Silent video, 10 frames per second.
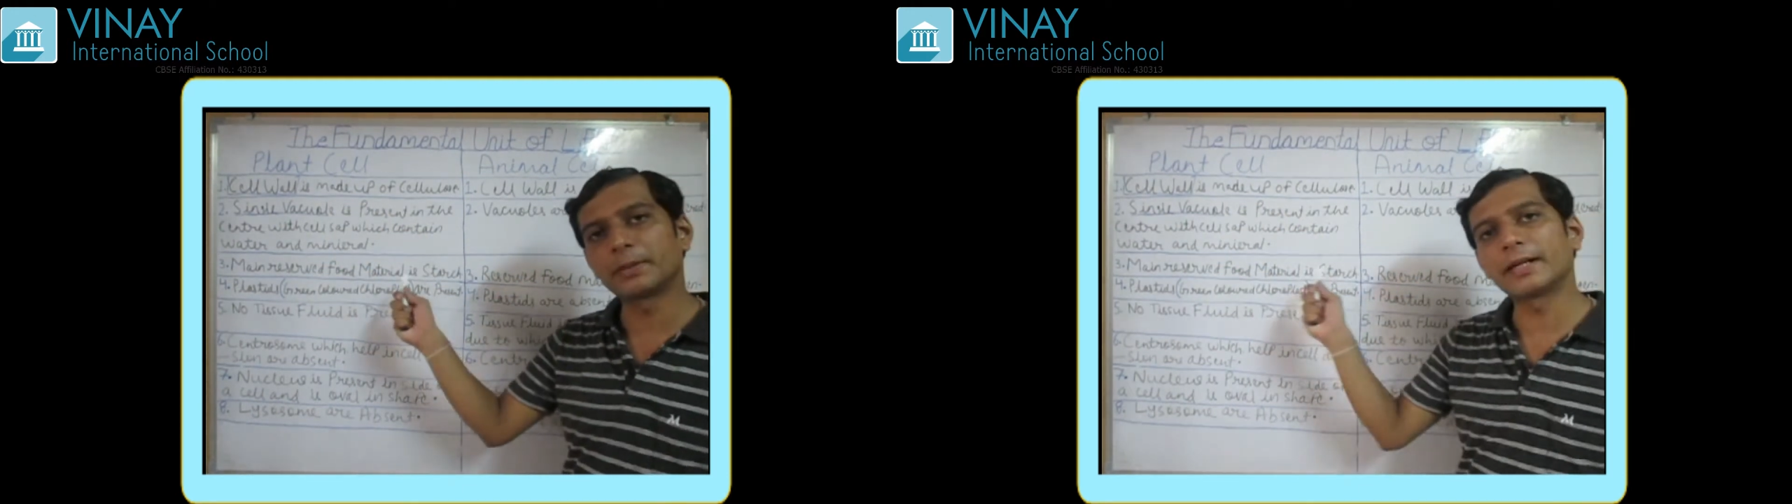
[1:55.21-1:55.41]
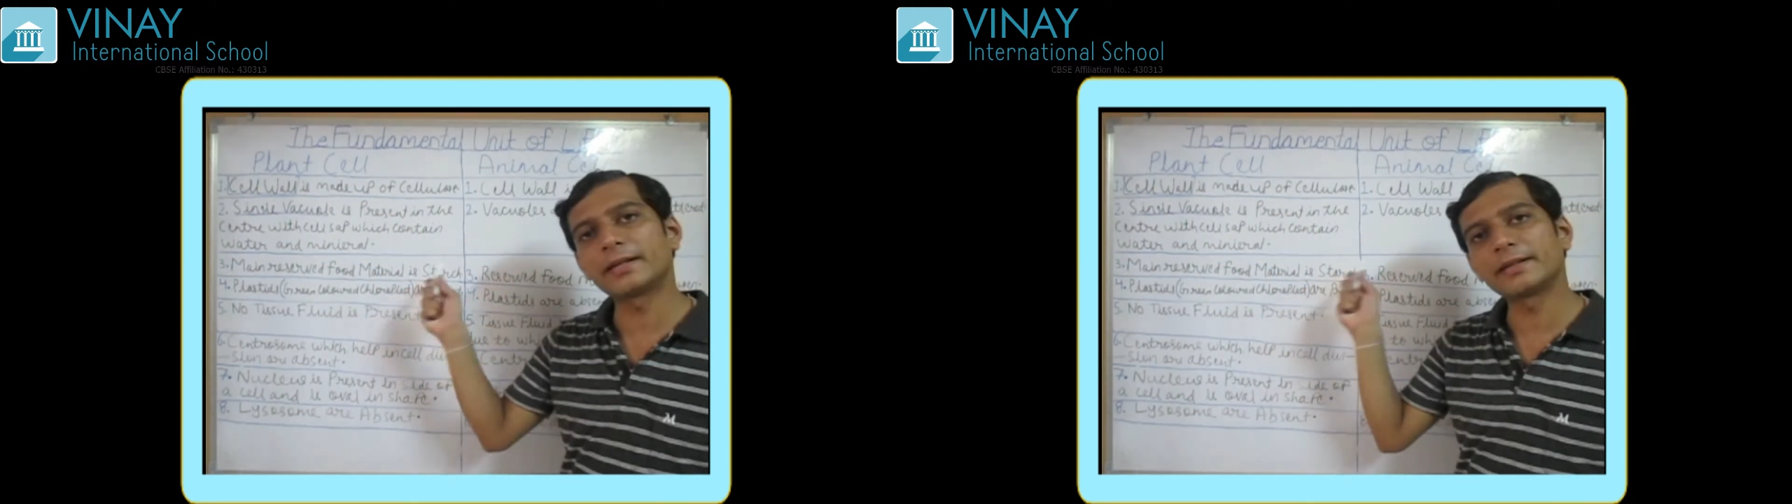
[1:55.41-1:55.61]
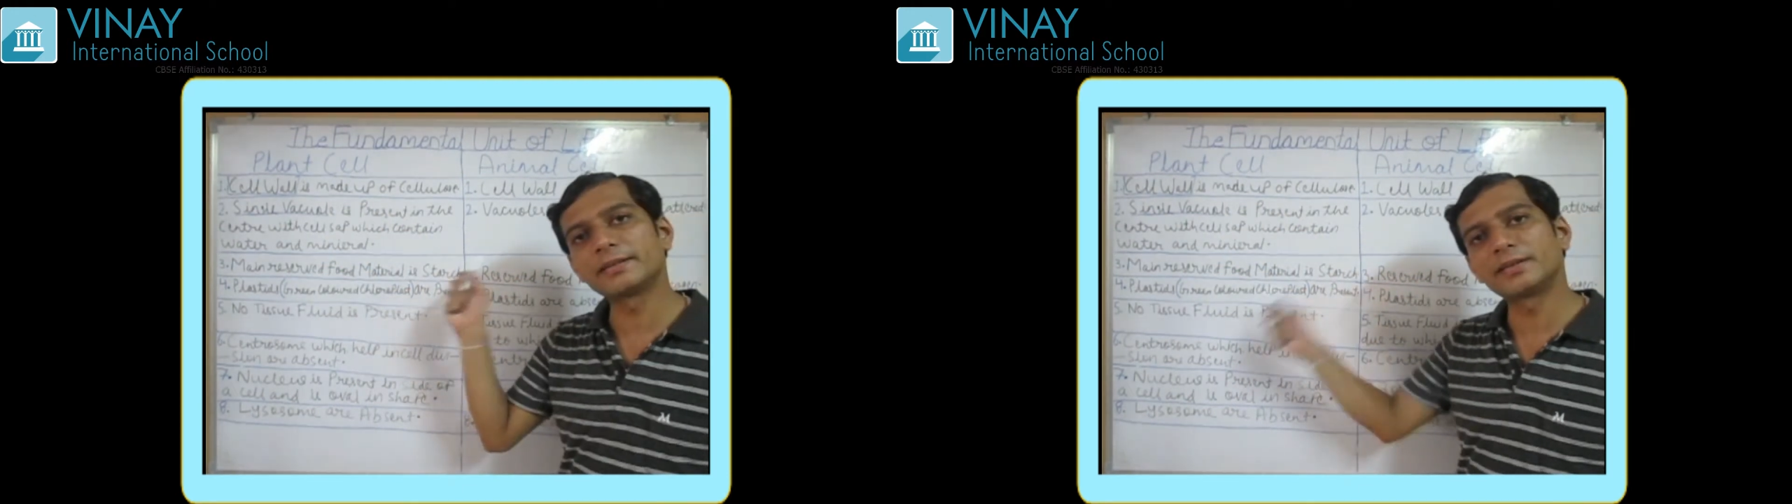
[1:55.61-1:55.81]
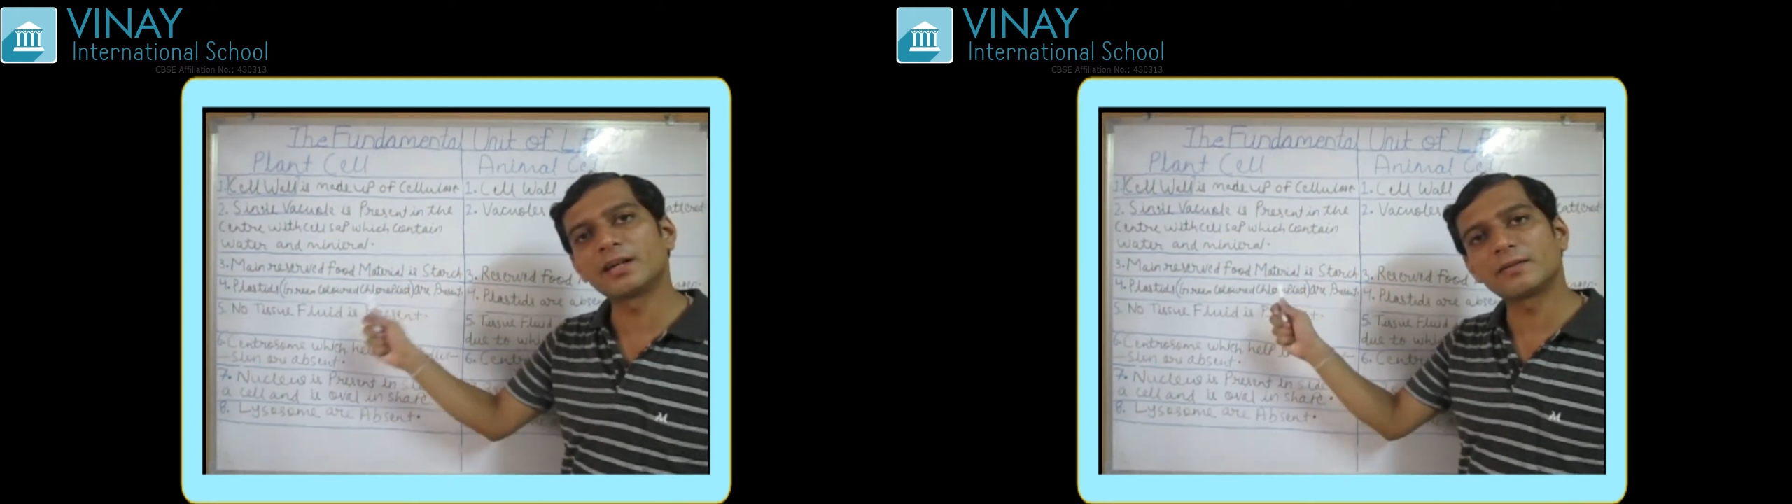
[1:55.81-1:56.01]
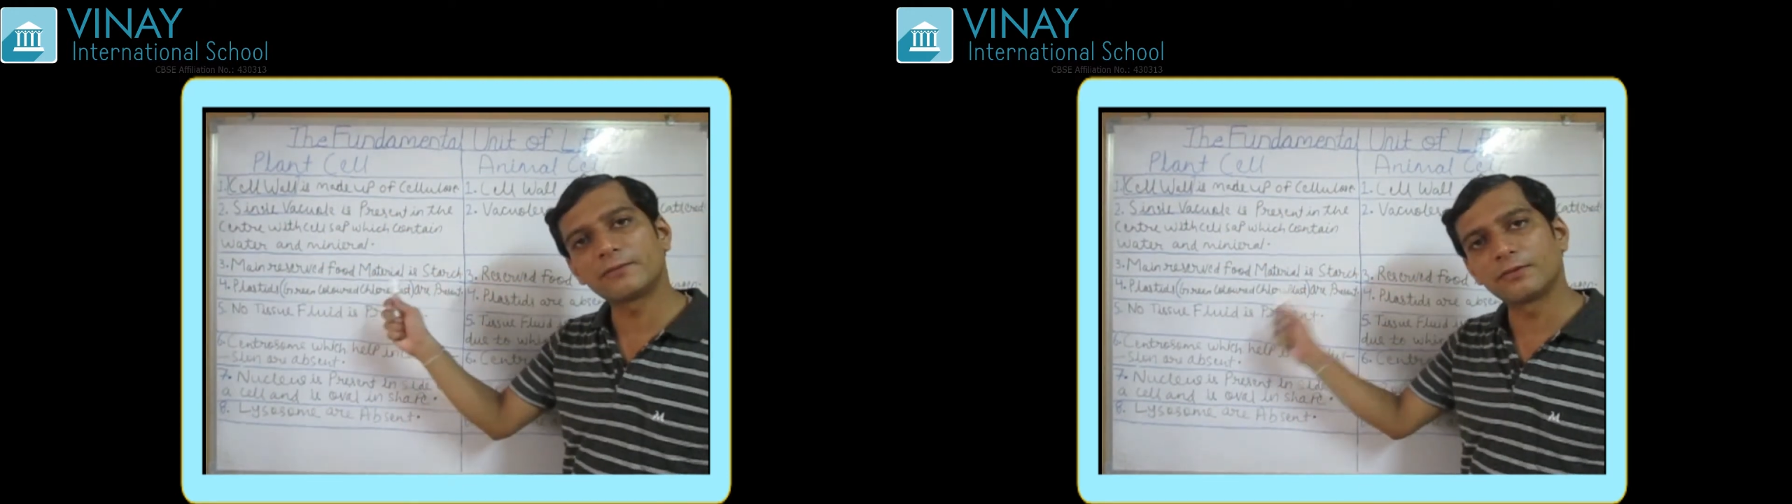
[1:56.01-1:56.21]
main
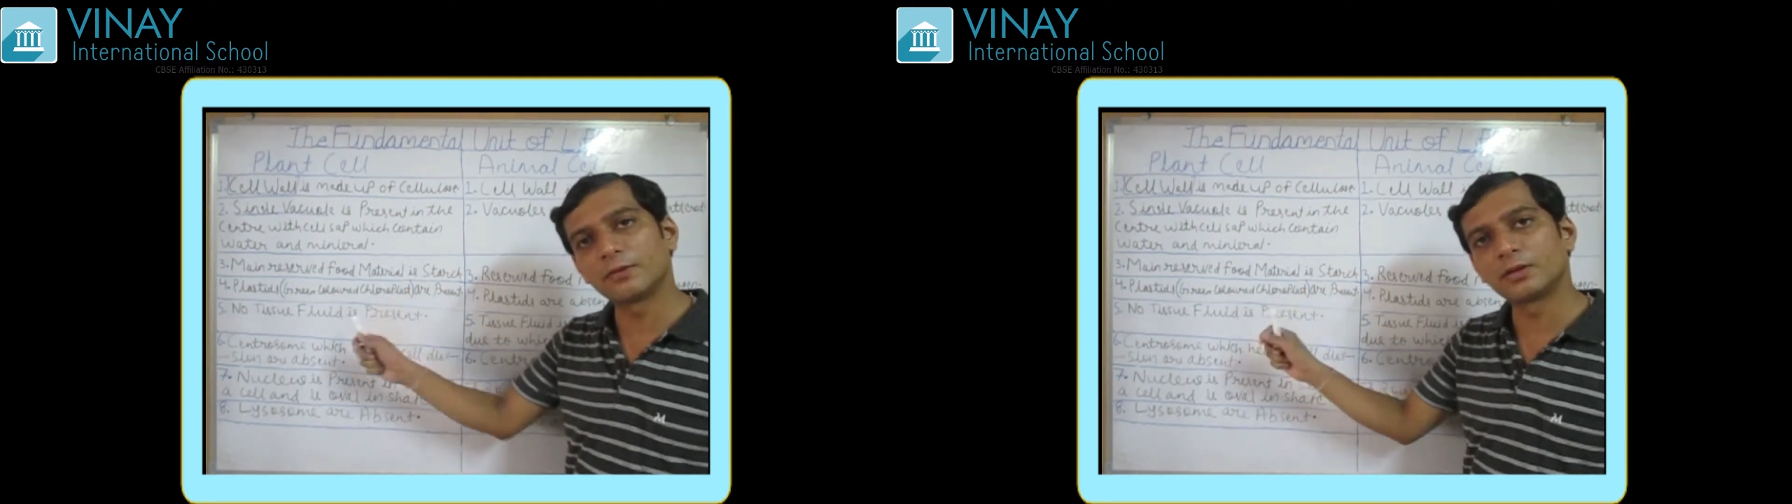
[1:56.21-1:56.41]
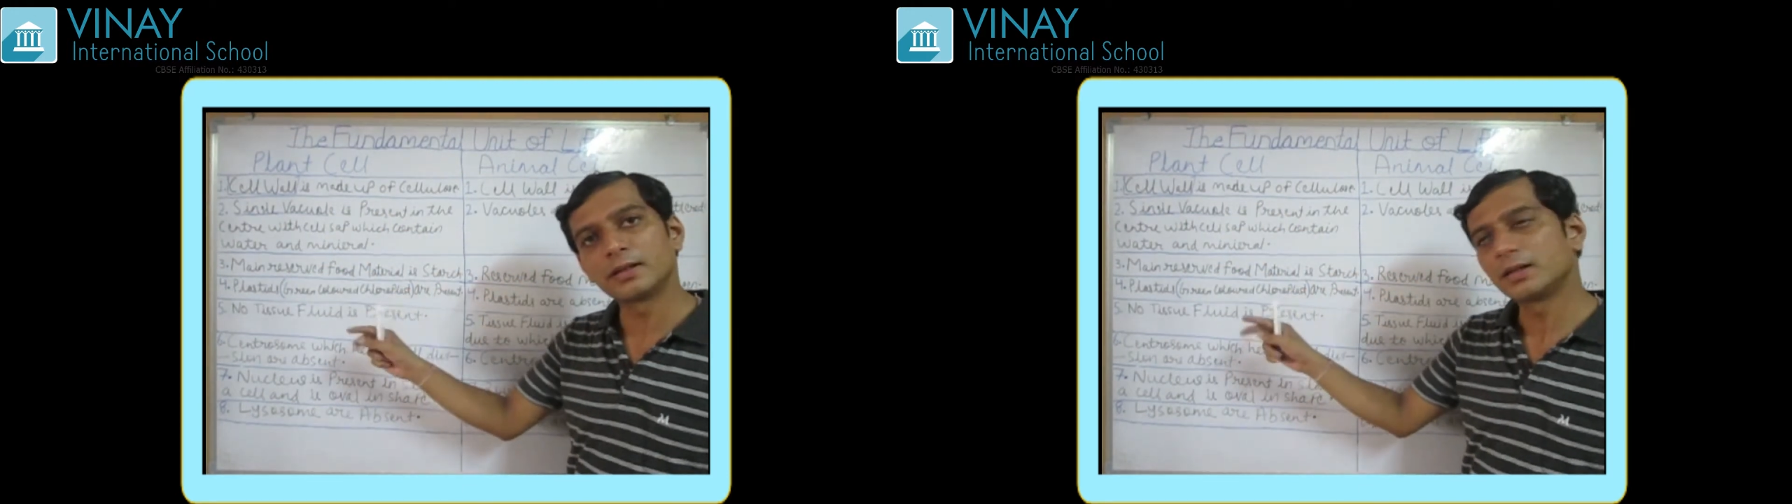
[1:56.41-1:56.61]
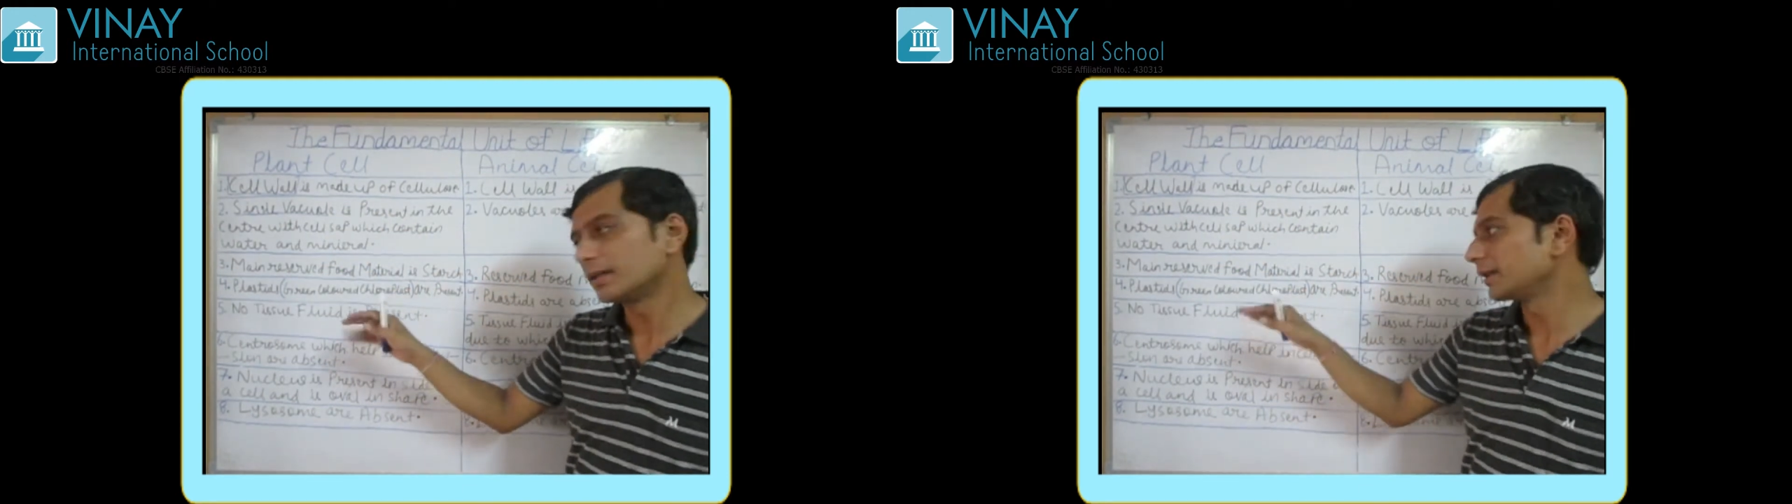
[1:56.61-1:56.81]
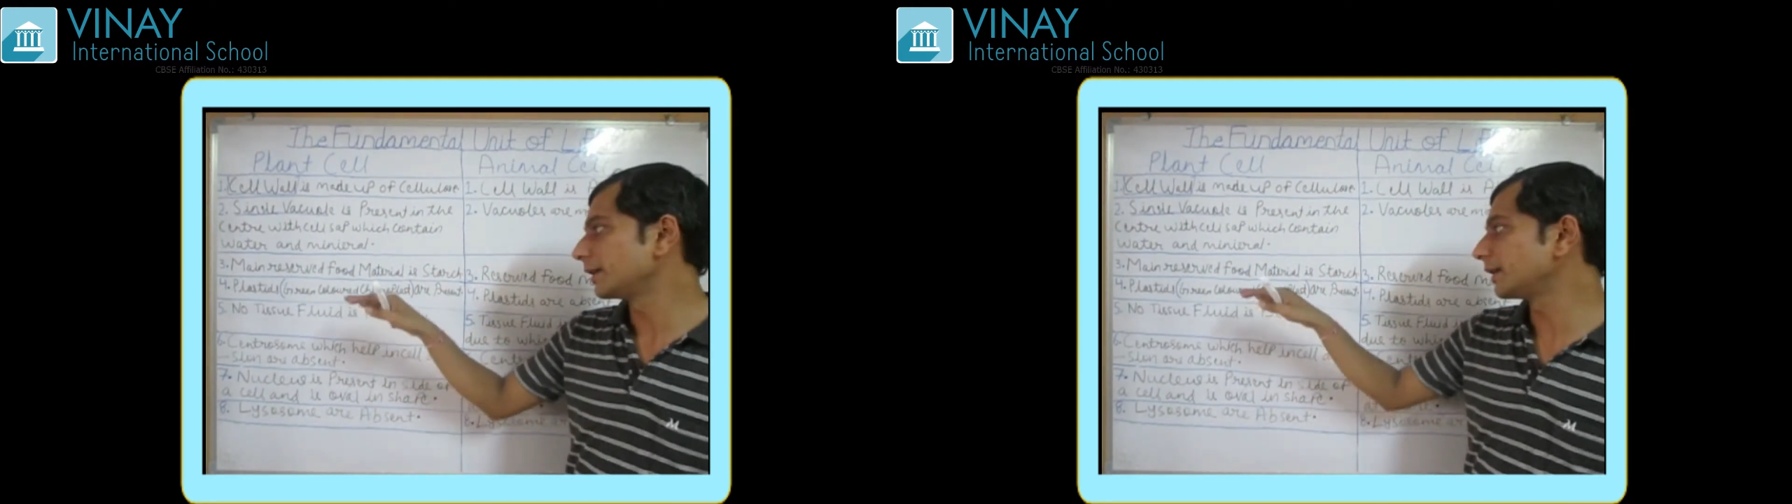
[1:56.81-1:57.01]
reserved food